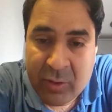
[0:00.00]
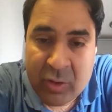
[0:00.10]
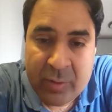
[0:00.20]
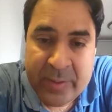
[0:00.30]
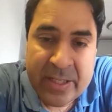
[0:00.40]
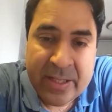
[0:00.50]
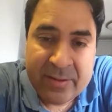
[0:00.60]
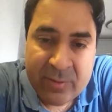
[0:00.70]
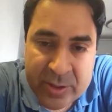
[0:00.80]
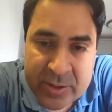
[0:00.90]
going to be an
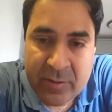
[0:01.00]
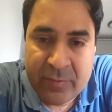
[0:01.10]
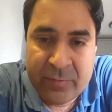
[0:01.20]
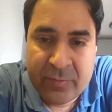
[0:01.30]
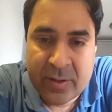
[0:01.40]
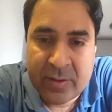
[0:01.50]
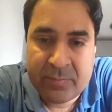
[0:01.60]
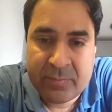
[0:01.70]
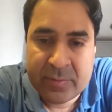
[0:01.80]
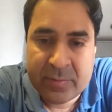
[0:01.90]
exhaustion of
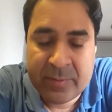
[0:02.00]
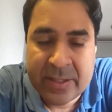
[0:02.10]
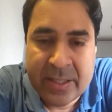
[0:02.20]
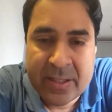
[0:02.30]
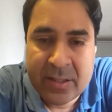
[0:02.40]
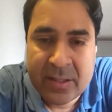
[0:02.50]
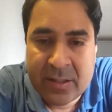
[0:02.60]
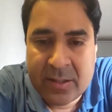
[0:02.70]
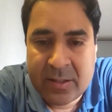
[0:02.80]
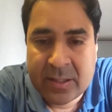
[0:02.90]
the material.
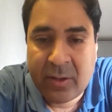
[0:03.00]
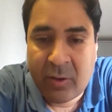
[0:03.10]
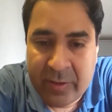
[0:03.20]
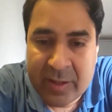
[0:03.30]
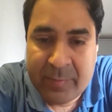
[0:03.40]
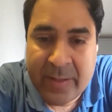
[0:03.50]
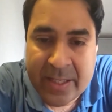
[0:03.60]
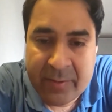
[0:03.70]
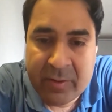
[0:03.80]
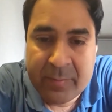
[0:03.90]
There'll always be
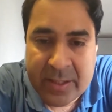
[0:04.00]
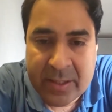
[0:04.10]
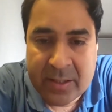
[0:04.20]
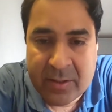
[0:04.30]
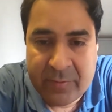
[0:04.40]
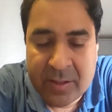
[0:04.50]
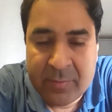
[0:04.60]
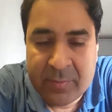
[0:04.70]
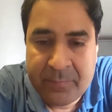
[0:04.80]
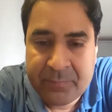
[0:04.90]
adequate material
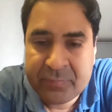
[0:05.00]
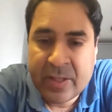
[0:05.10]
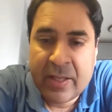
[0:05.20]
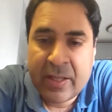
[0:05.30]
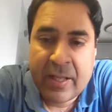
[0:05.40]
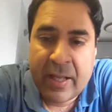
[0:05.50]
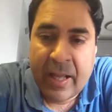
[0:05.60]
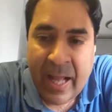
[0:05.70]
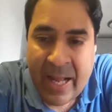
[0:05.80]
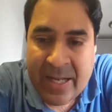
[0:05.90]
available.
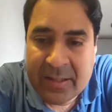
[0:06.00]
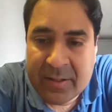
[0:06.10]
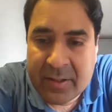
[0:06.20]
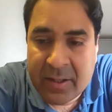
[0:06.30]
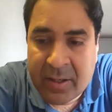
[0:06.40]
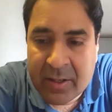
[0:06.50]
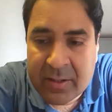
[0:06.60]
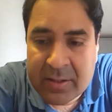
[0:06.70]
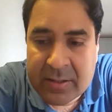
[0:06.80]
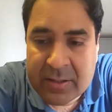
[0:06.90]
And
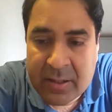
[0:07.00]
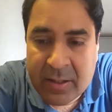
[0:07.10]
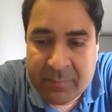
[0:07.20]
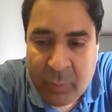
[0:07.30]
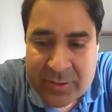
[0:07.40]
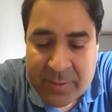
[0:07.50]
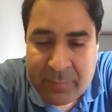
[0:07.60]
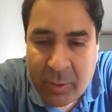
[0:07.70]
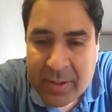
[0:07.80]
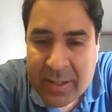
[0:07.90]
most
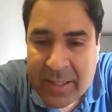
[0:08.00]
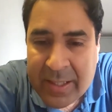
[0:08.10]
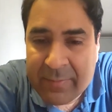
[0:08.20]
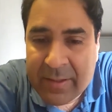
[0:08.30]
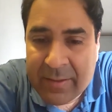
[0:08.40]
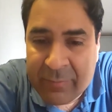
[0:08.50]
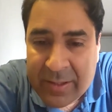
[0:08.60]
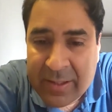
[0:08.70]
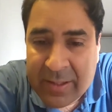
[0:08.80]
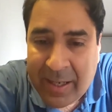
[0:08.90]
importantly, with
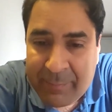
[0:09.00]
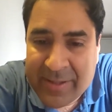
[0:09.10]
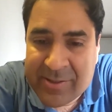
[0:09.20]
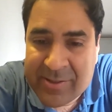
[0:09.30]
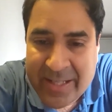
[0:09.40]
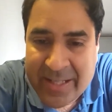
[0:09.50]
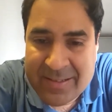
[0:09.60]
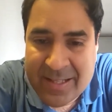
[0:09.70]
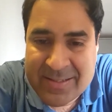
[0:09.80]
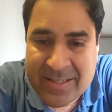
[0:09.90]
the rapid strides
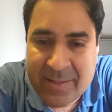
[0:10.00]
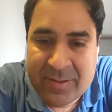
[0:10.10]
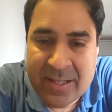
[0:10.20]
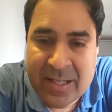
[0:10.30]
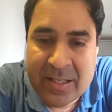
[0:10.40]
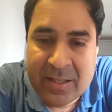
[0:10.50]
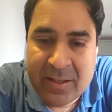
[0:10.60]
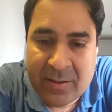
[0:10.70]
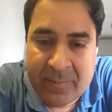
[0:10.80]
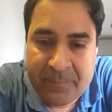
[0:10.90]
that stem
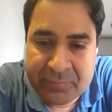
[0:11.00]
cell